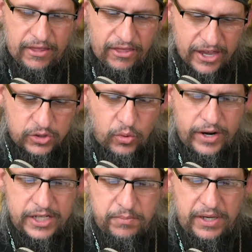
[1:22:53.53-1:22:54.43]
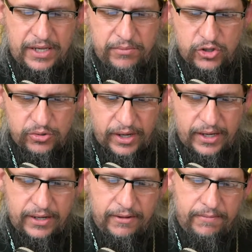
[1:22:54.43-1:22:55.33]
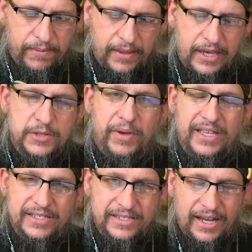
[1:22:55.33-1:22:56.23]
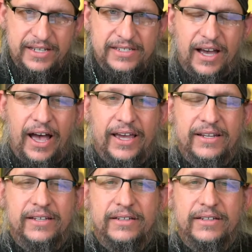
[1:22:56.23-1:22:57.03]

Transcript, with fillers: This one is being betrayed. He's being set aside